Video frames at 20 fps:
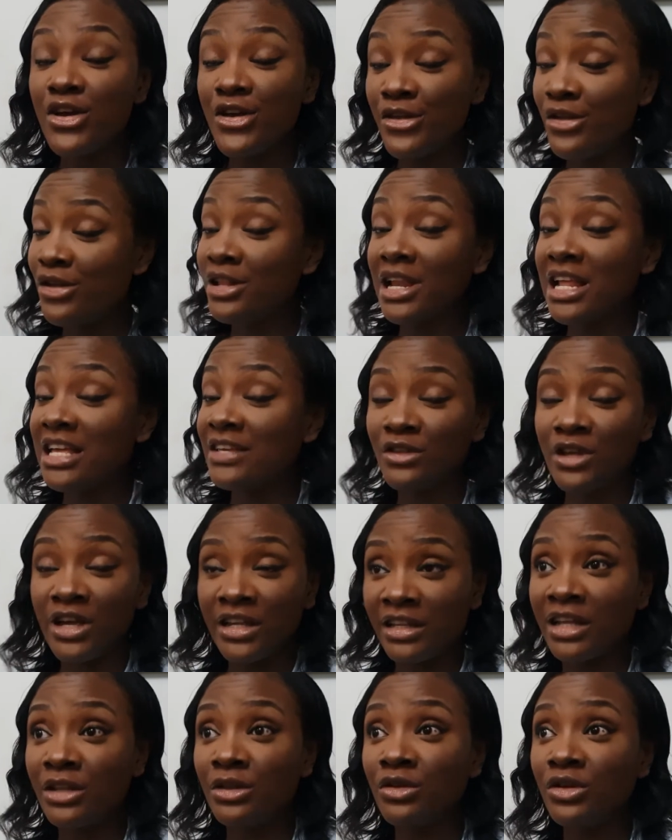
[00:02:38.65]
You know, the last video I
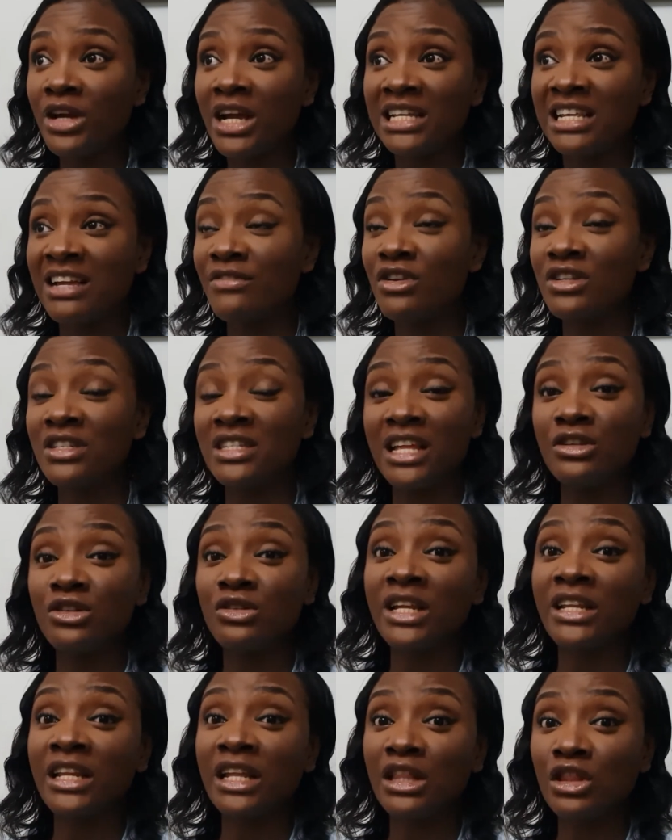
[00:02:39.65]
told you guys I've not started
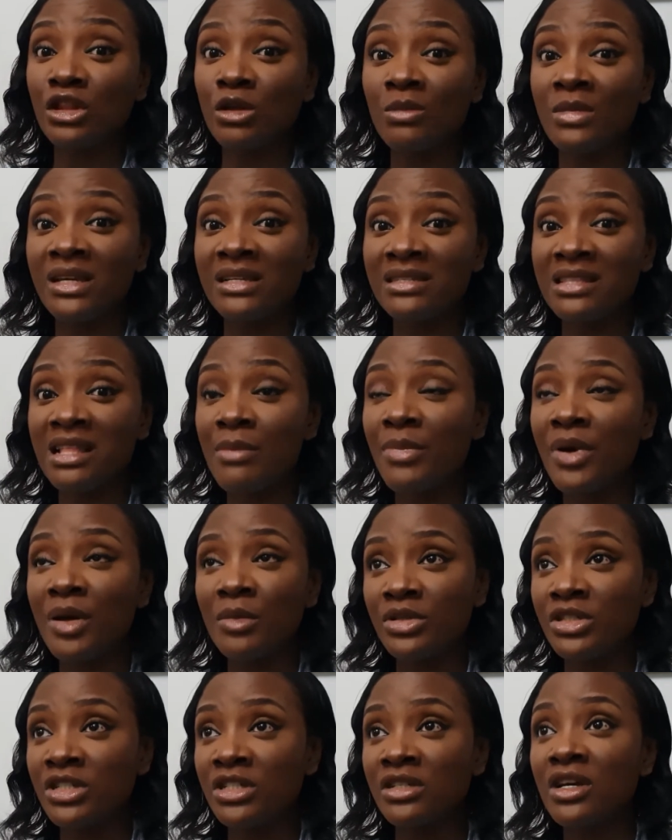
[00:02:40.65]
doing anything on my snapback
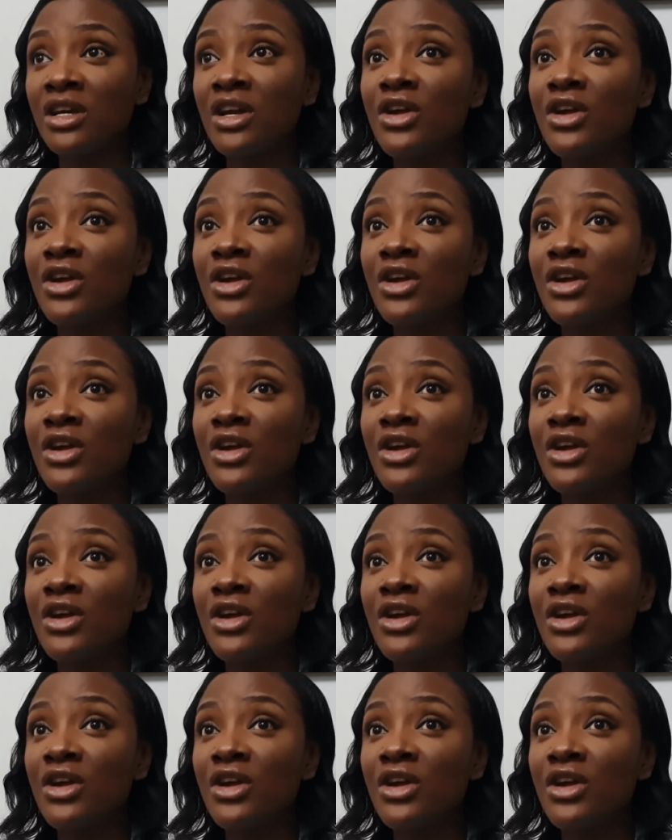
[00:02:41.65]
body.